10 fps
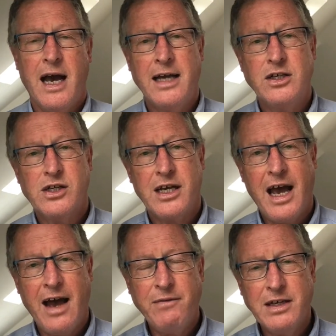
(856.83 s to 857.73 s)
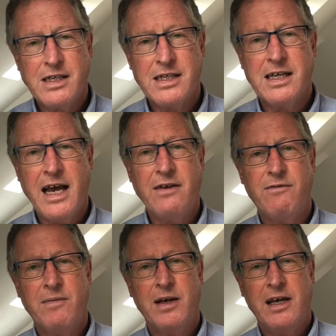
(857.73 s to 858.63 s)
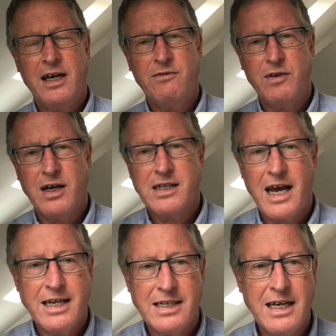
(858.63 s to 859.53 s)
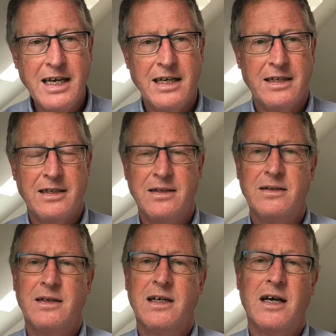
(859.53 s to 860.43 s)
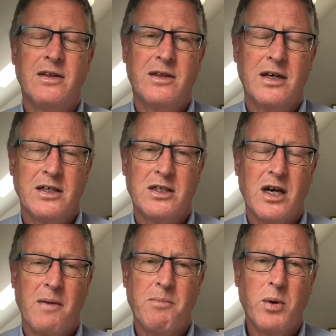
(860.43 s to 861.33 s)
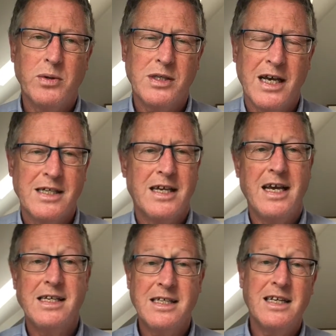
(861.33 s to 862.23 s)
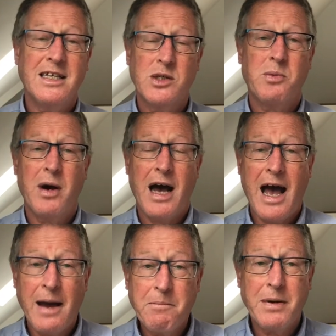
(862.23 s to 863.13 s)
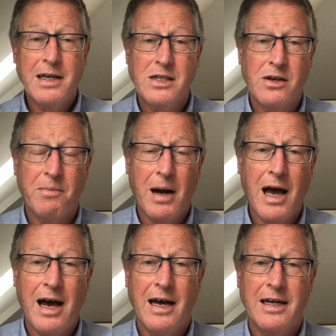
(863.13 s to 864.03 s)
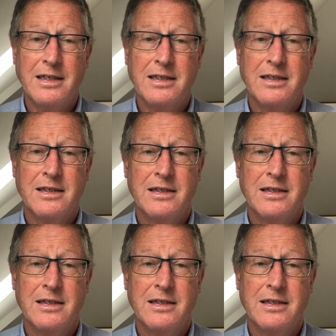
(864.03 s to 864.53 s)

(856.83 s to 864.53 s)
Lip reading: And you see, having said in verse 18 that Paul says his needs were amply supplied,